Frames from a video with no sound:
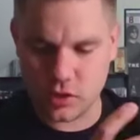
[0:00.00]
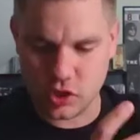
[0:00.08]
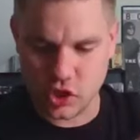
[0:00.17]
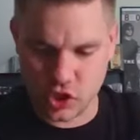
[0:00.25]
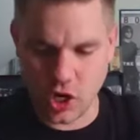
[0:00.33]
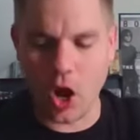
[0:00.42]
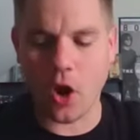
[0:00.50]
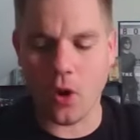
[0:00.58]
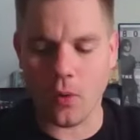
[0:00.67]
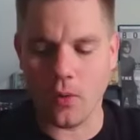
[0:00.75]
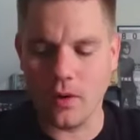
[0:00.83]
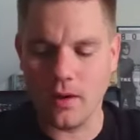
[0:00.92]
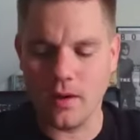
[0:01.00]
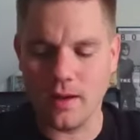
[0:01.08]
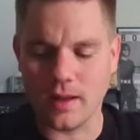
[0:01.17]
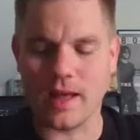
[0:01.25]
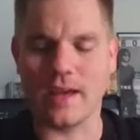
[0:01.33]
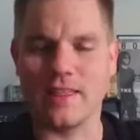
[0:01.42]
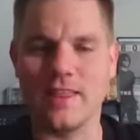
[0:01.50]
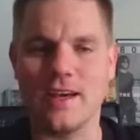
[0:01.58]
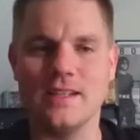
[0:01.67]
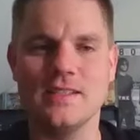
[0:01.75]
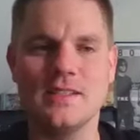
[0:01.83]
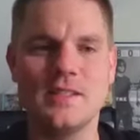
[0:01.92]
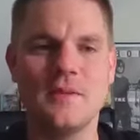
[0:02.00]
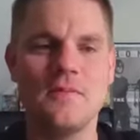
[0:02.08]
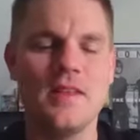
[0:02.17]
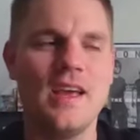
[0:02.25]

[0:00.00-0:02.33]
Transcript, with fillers: show like this.